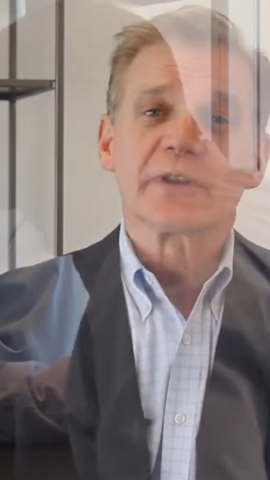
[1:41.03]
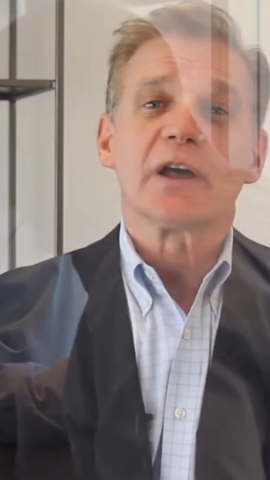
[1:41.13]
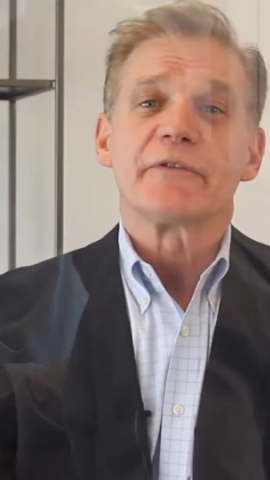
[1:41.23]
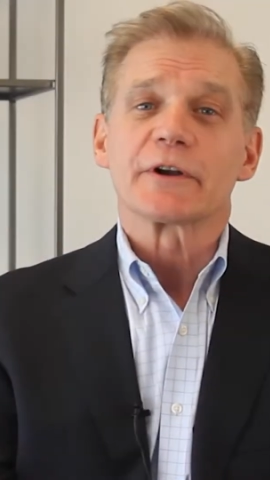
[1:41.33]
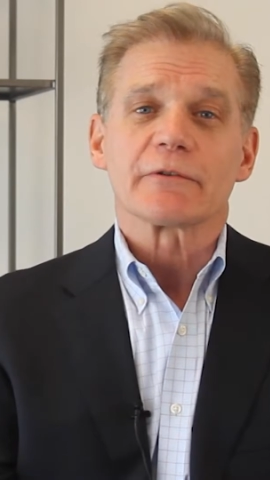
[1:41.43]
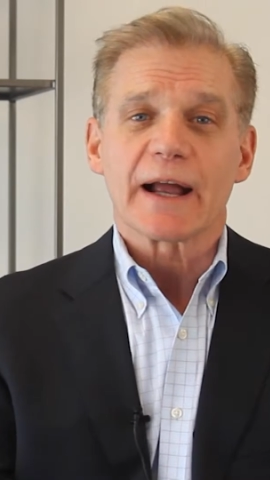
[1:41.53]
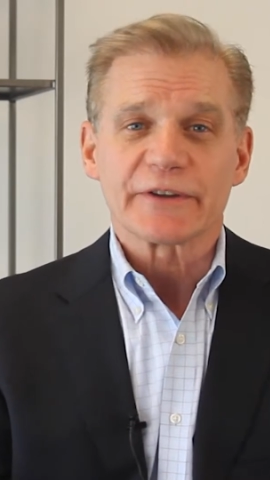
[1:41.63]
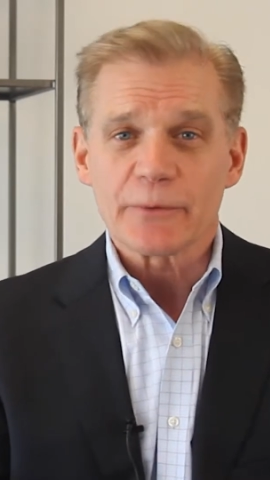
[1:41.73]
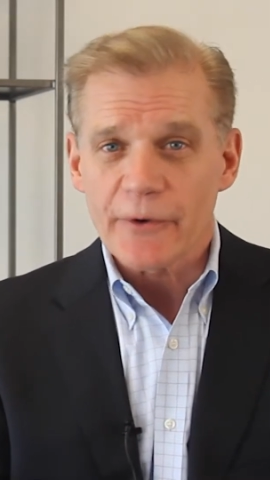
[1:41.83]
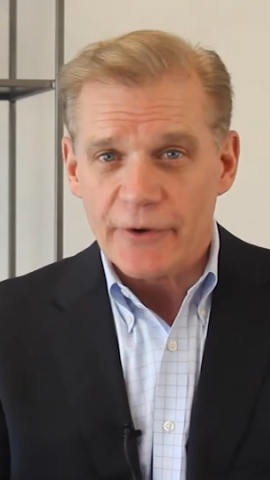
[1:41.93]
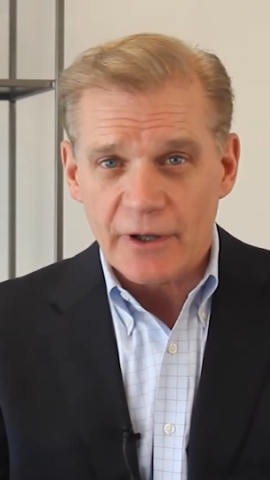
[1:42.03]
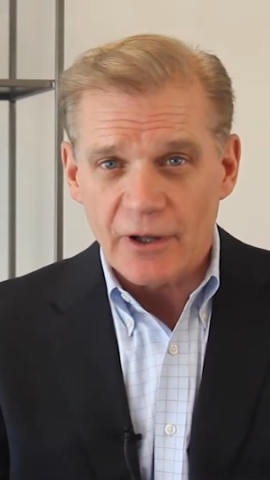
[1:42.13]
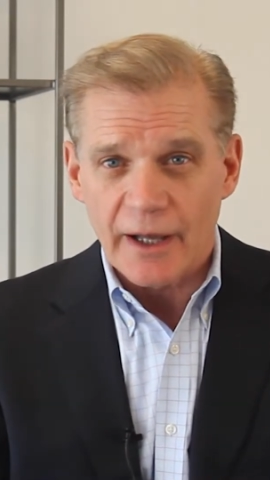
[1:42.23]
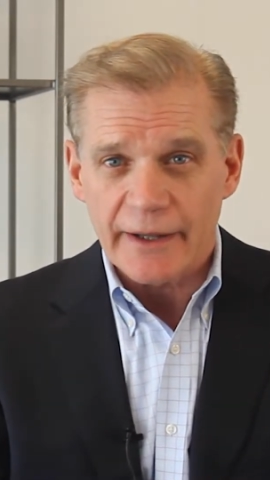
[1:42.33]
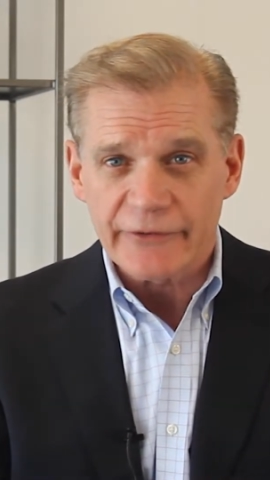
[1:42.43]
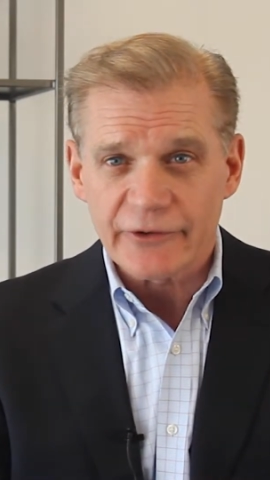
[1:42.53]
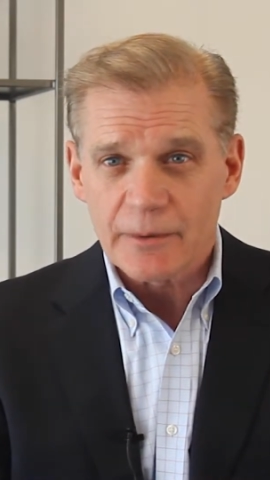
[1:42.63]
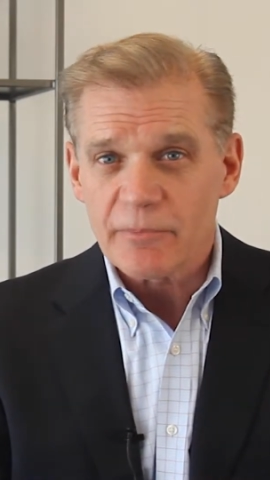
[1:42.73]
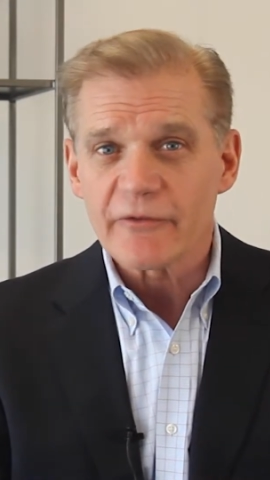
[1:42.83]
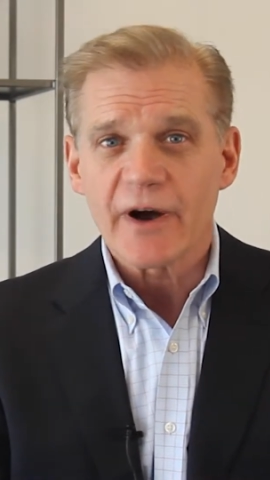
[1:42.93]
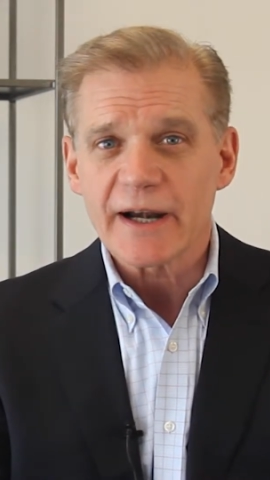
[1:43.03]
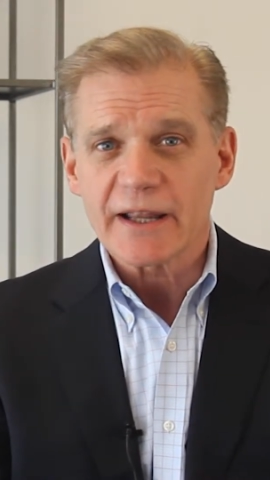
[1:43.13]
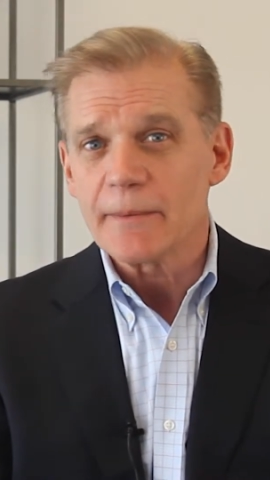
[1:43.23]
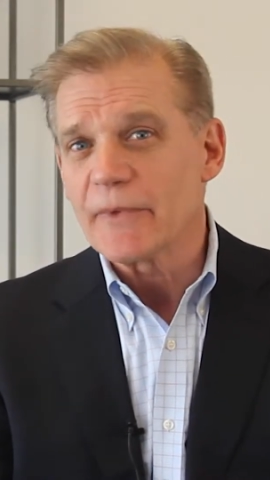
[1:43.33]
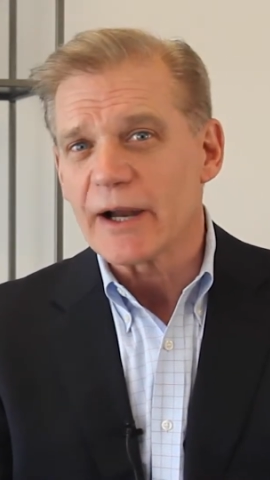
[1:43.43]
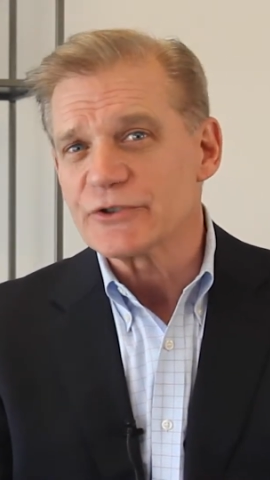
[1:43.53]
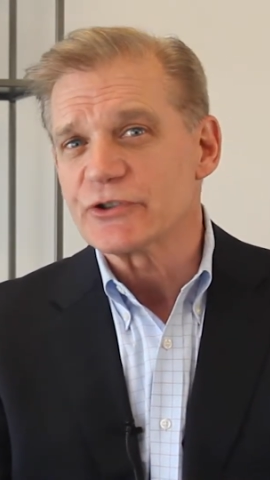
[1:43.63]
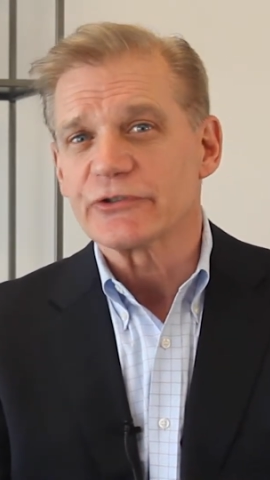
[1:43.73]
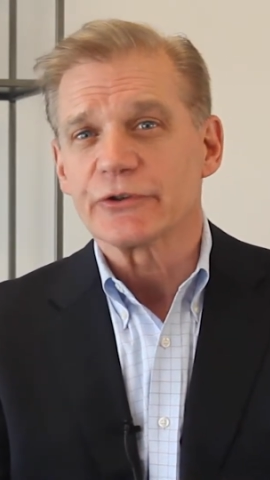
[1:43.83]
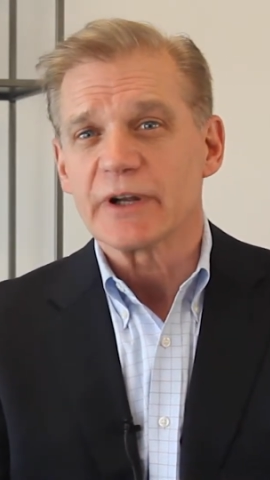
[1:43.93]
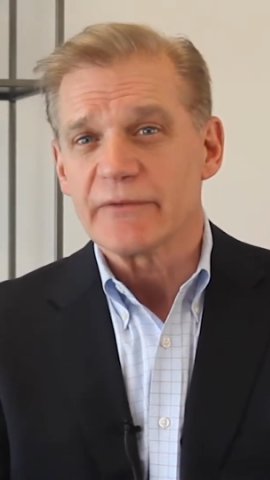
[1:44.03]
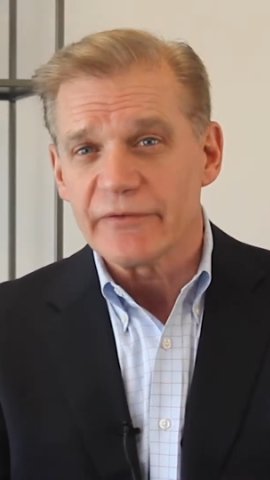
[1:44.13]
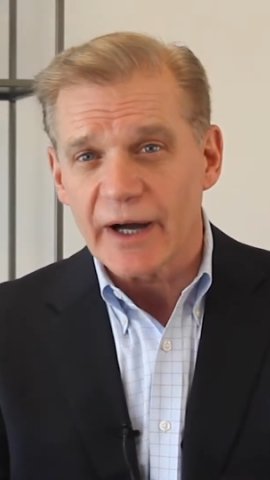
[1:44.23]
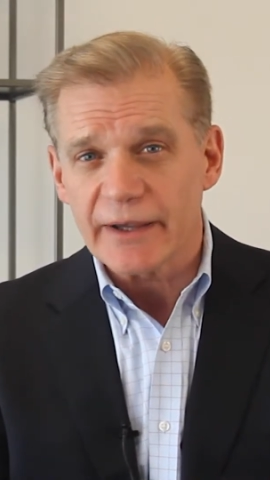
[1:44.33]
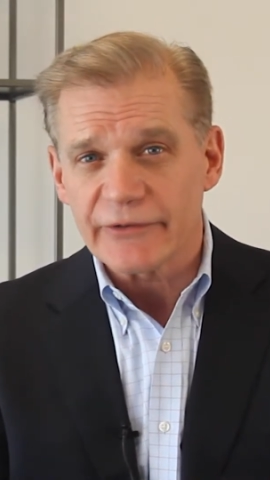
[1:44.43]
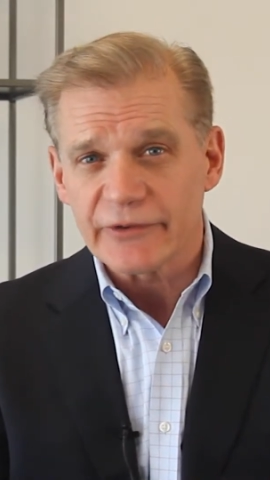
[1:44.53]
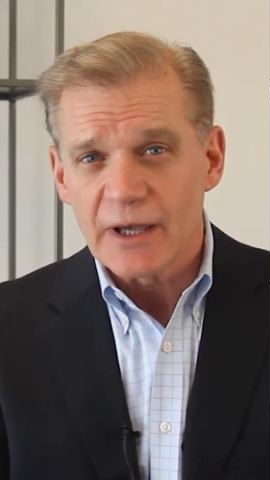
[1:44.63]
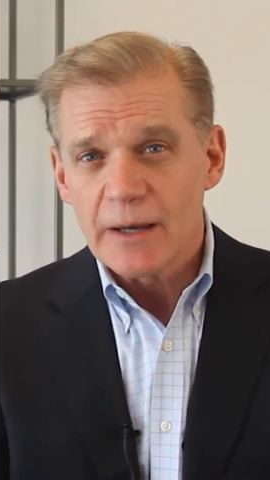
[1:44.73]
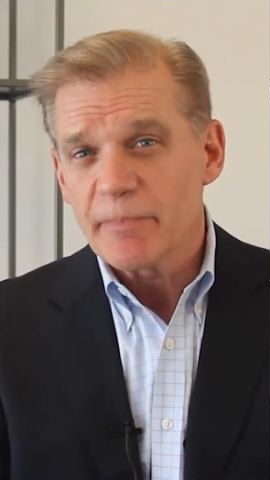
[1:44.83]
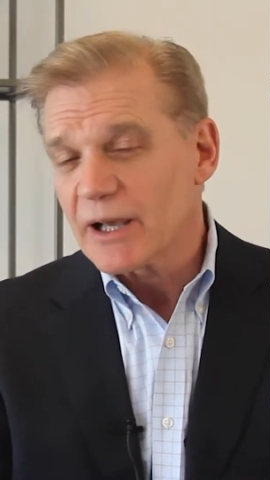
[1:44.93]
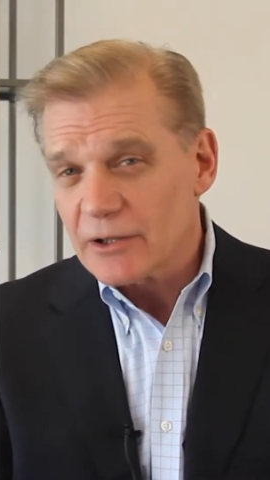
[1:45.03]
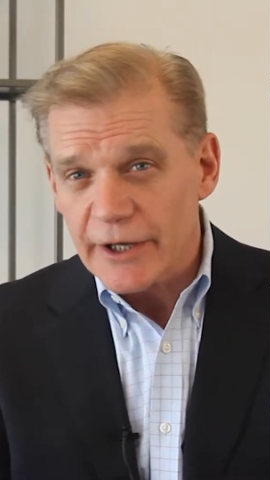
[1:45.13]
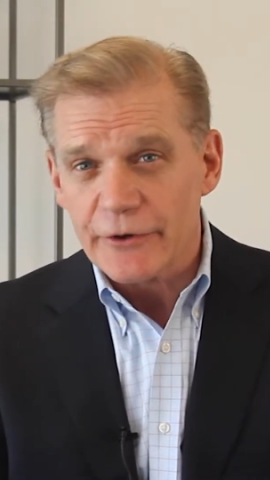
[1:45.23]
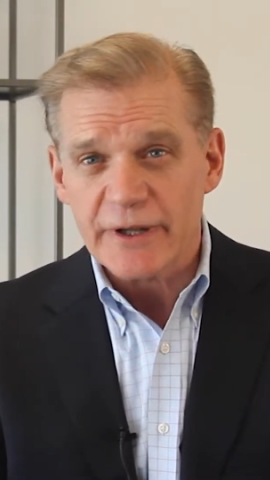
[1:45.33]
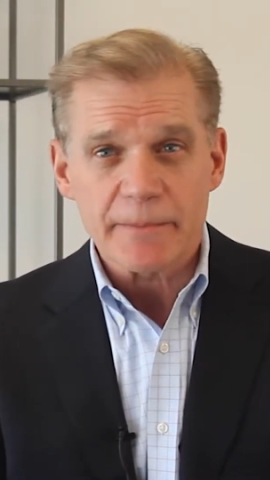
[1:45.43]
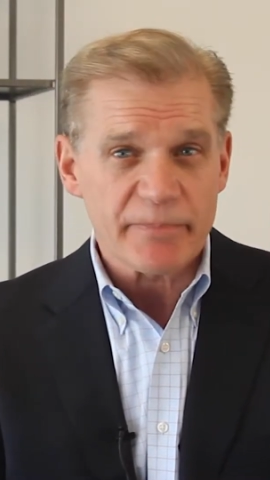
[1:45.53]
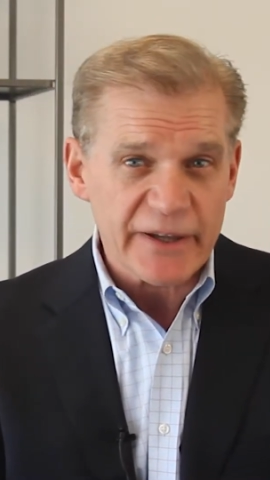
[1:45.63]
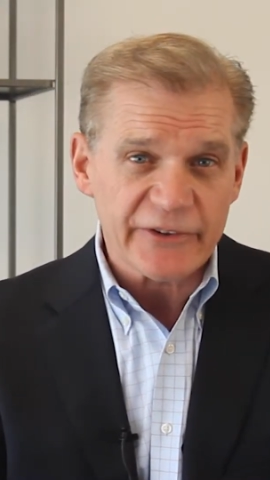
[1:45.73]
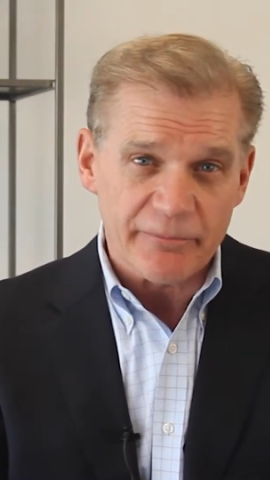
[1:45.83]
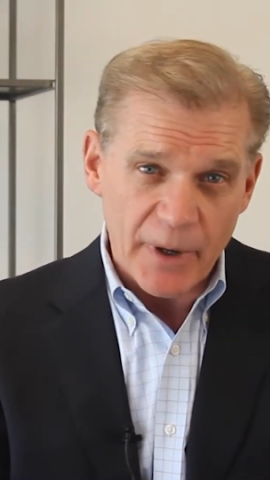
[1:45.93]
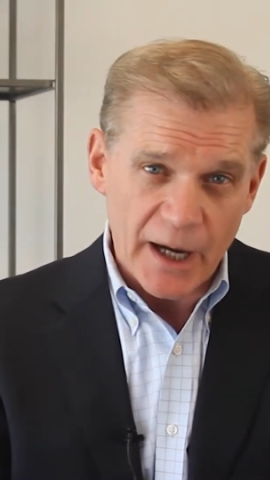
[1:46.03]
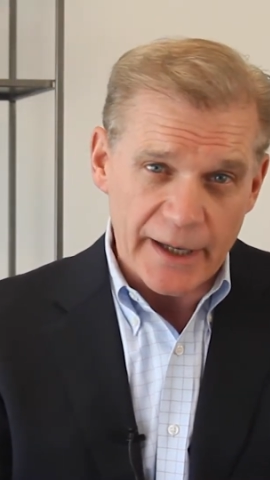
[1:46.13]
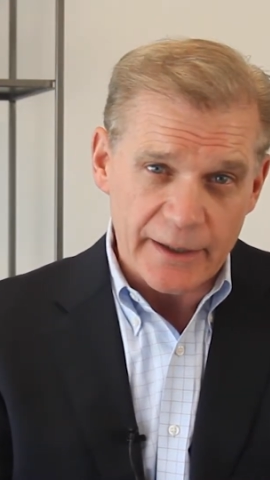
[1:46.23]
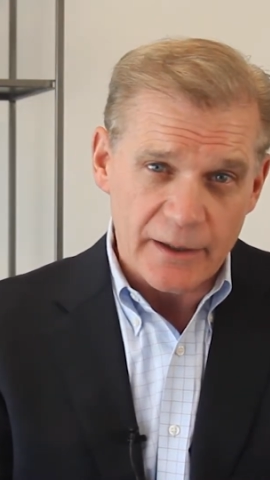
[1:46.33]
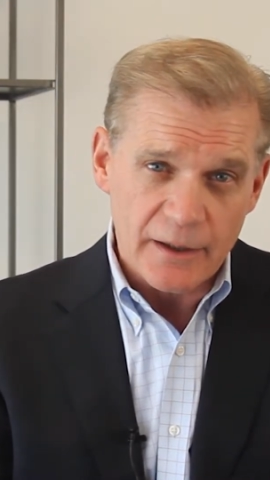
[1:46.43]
love interacting with our clients, providing them not just good advice, but clarity and peace of mind.